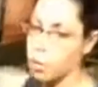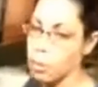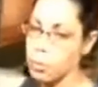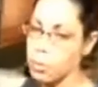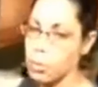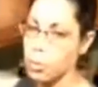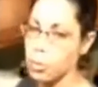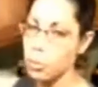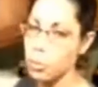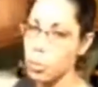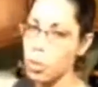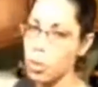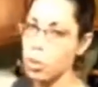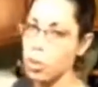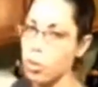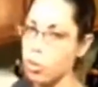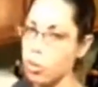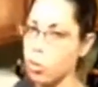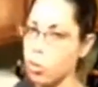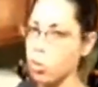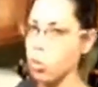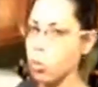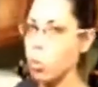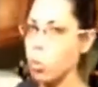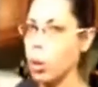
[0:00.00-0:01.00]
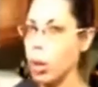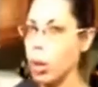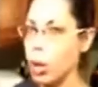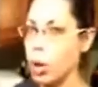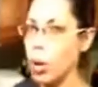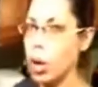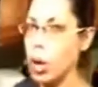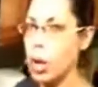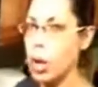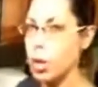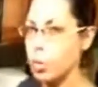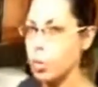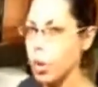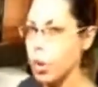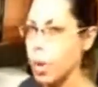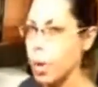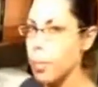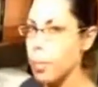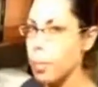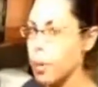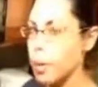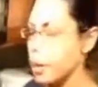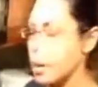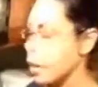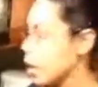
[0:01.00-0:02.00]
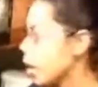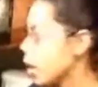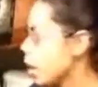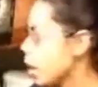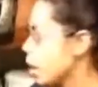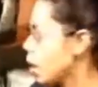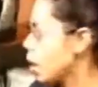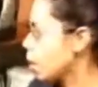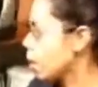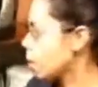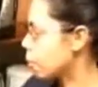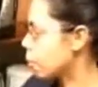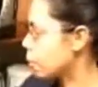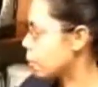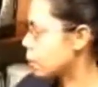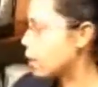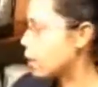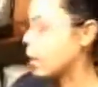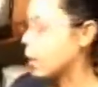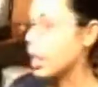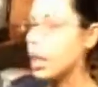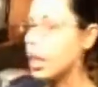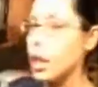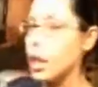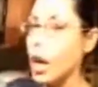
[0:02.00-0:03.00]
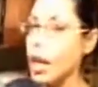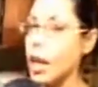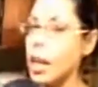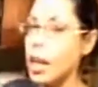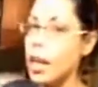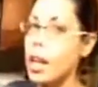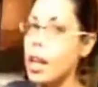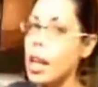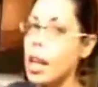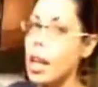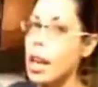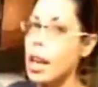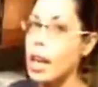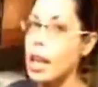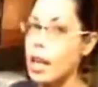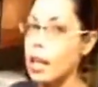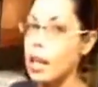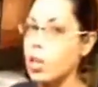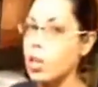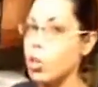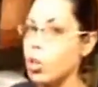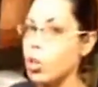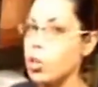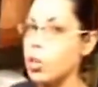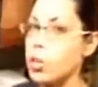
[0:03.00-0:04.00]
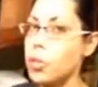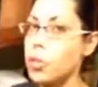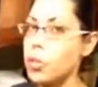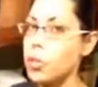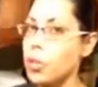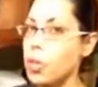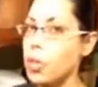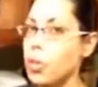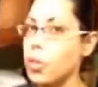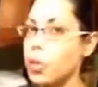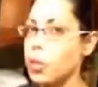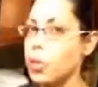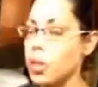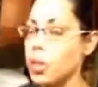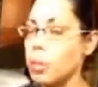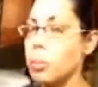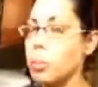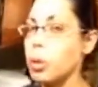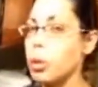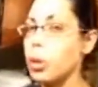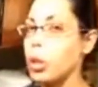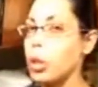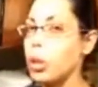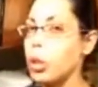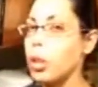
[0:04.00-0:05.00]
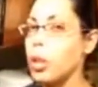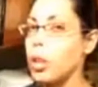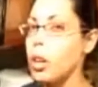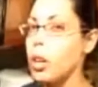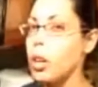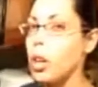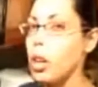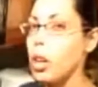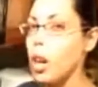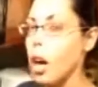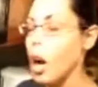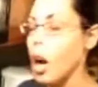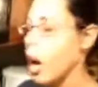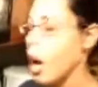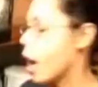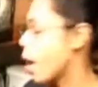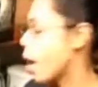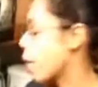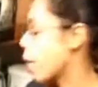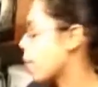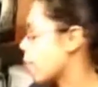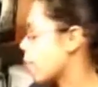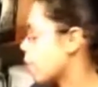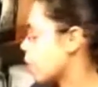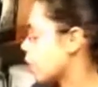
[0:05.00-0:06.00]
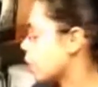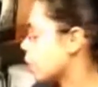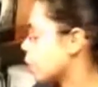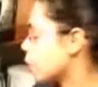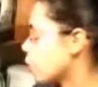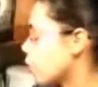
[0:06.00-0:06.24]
comes to a boil, you want to go ahead and drop it, put the lid on it, and let it just simmer and